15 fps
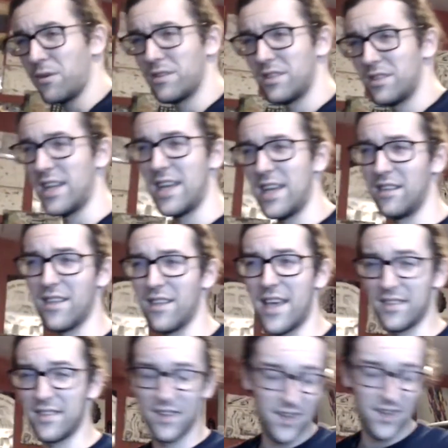today and
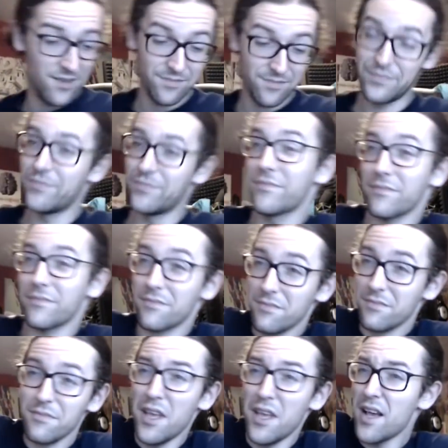last night,
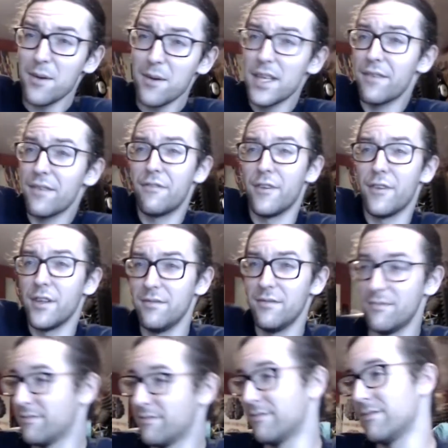I was having fun,
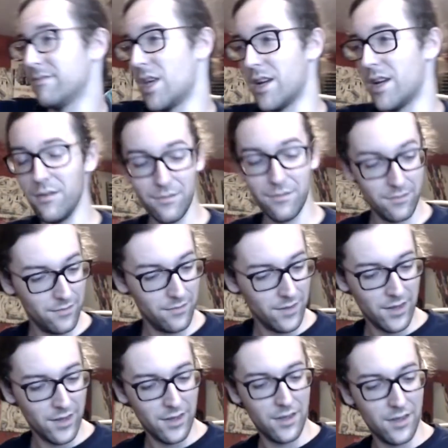you know.
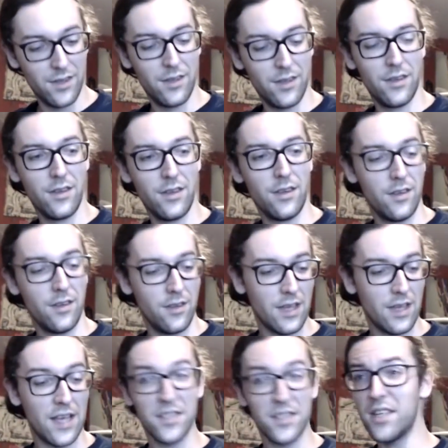
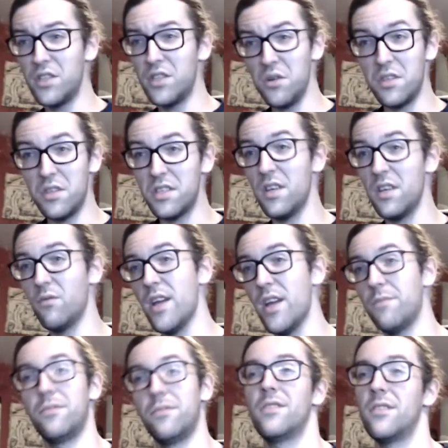I was like, dude, this thing
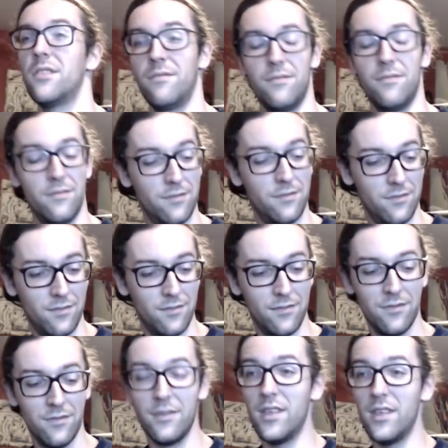rips.
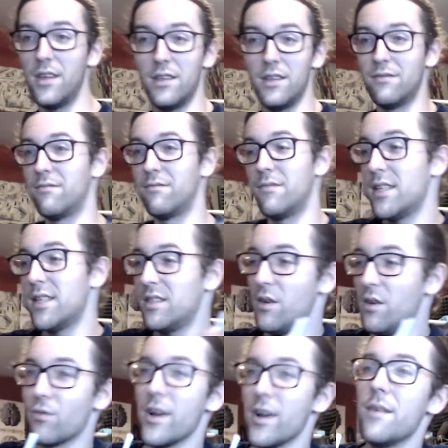And it
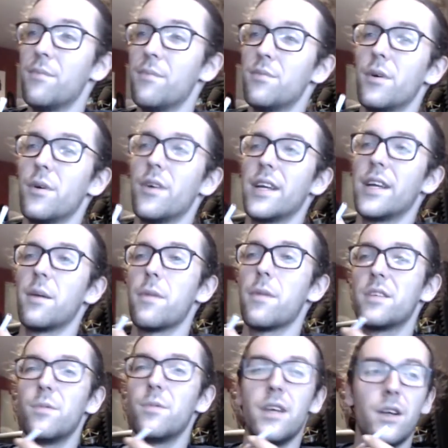still rips, but like it
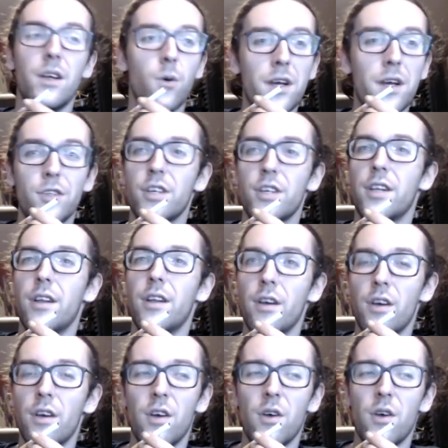makes me question
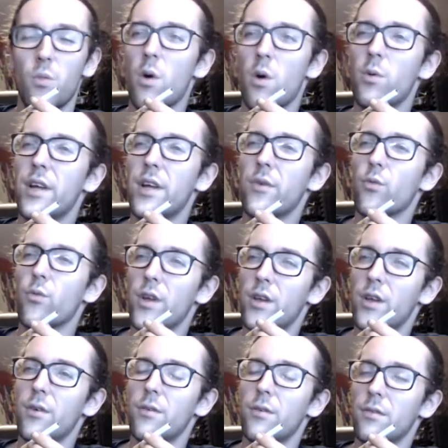what would a
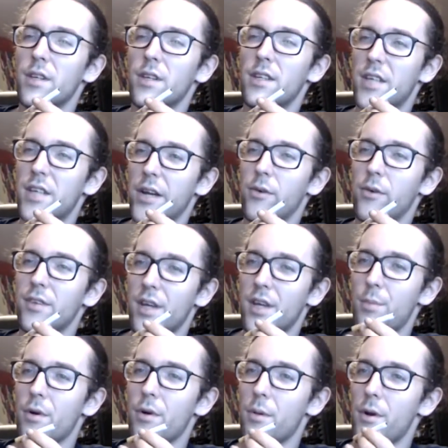real Integra
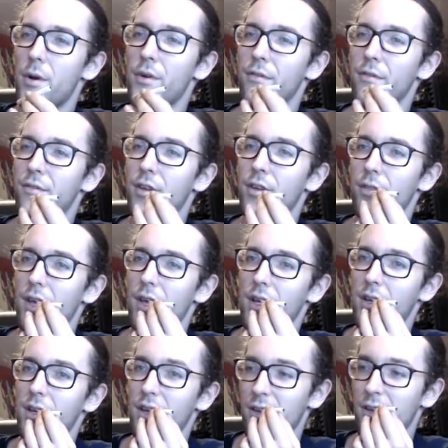Type R motor feel like?